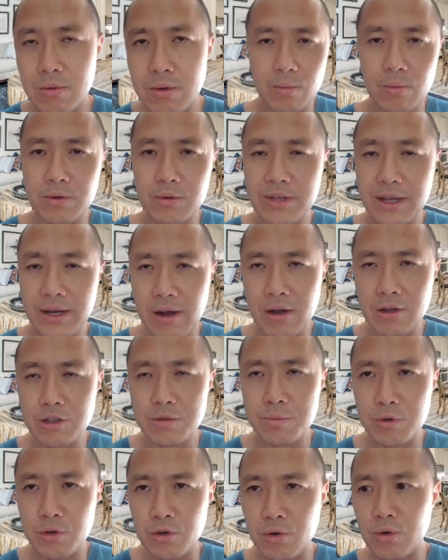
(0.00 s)
we'll take
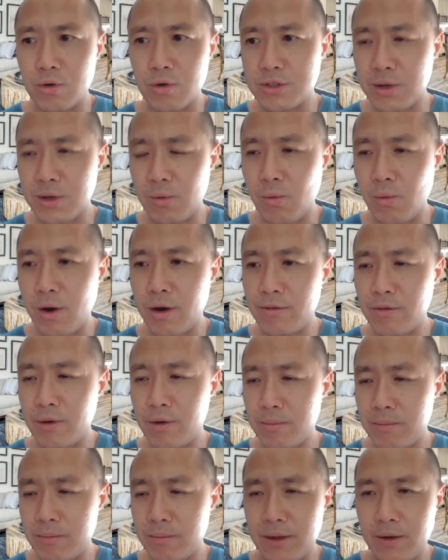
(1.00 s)
entrepreneurs and one of
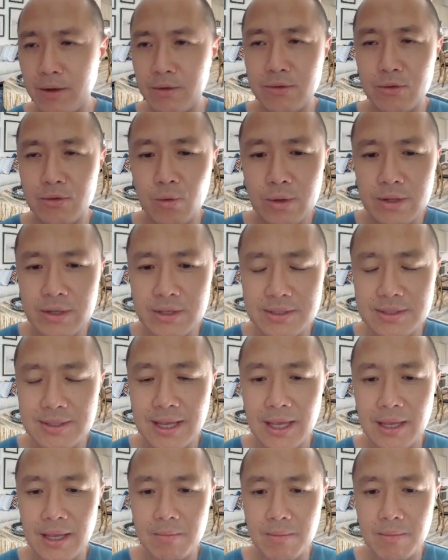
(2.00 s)
them, they're doing the
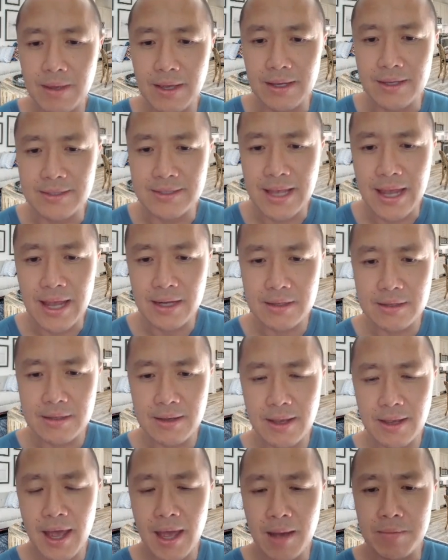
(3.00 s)
same exact
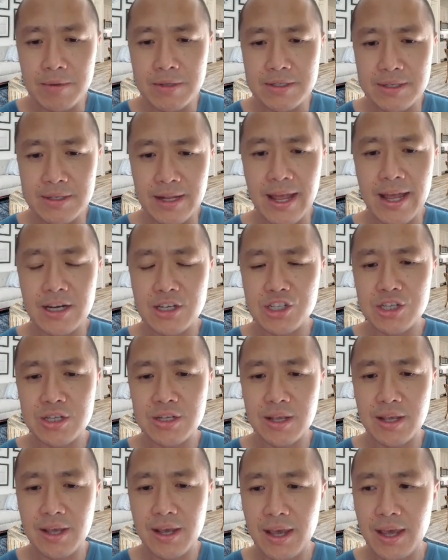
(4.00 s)
habits in
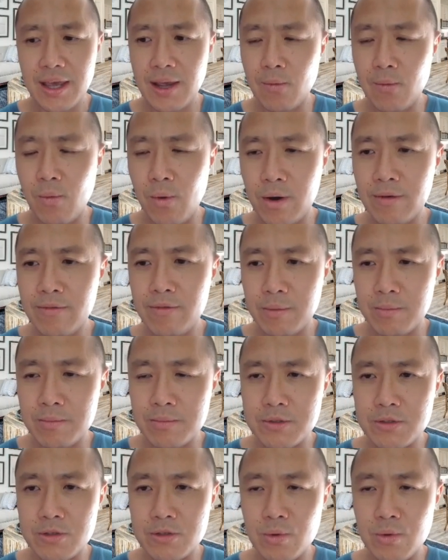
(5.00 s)
action. And one of them
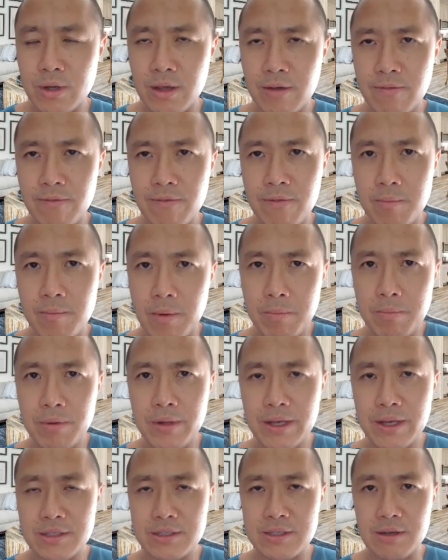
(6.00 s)
is doing it from a
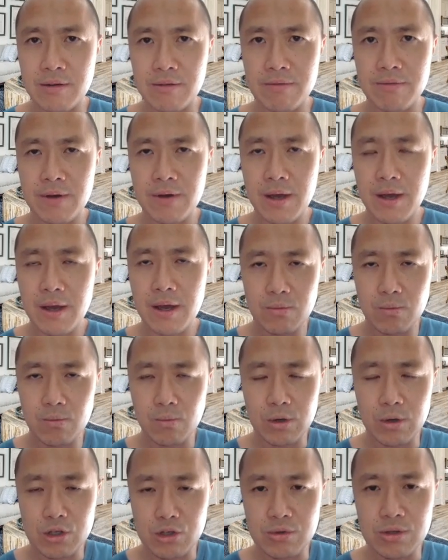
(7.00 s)
place of
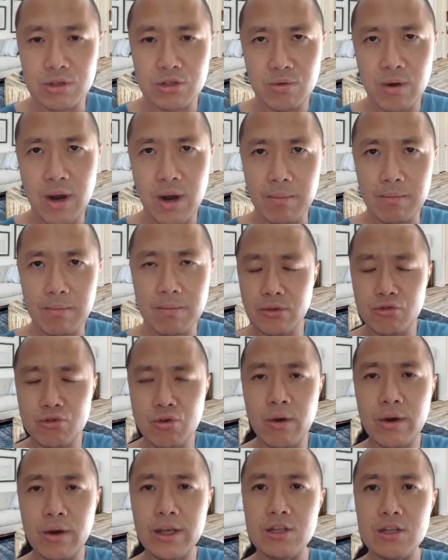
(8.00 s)
what you described,
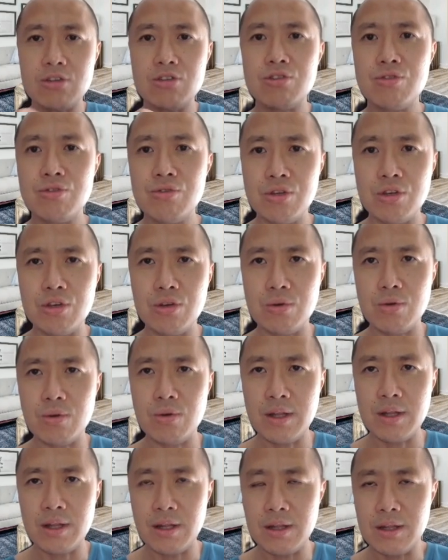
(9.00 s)
drawing it to you.
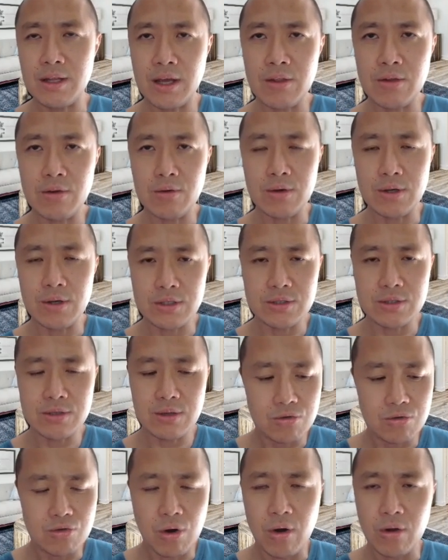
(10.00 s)
And then the other is
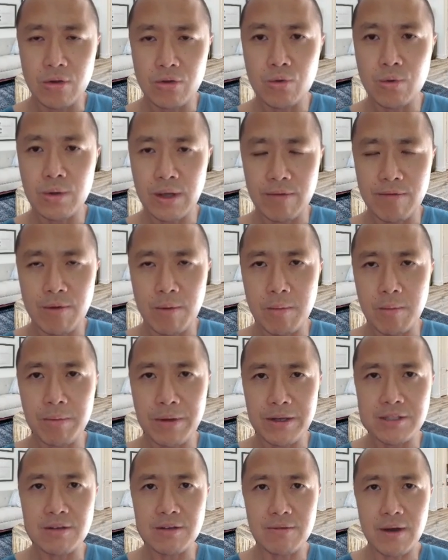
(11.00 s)
doing it from a
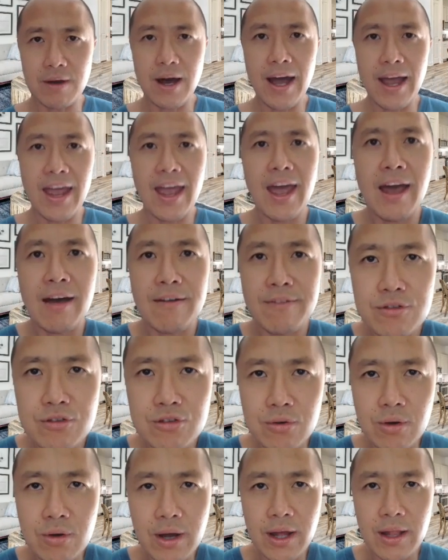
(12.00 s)
place of,
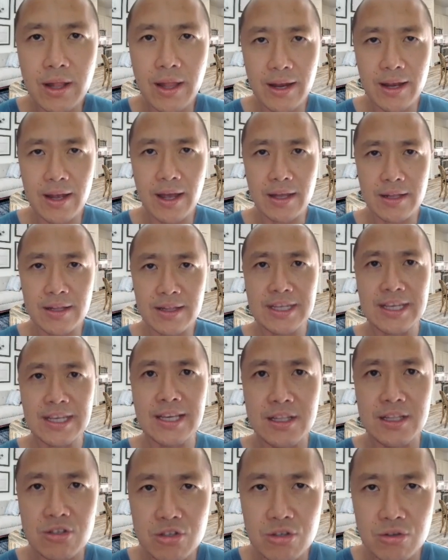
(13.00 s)
I
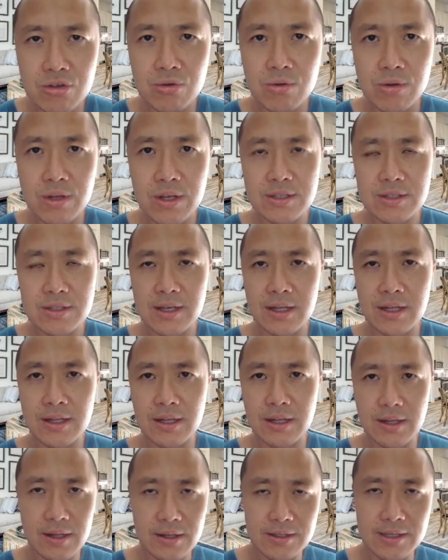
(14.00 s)
need to do this.
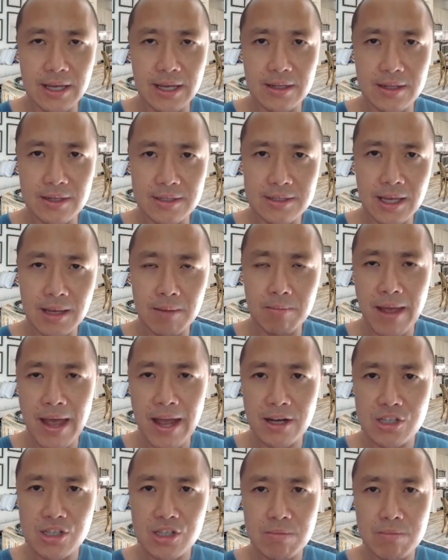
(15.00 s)
And it's like the same
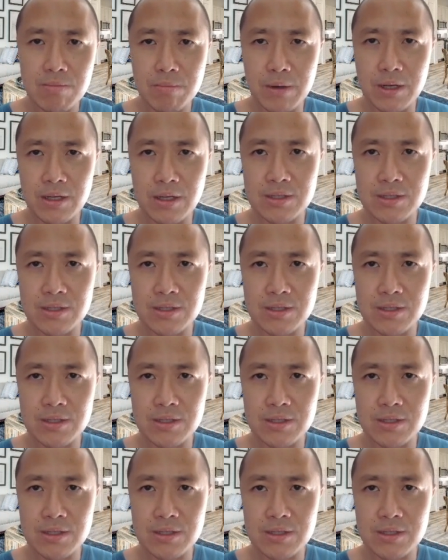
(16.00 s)
action, but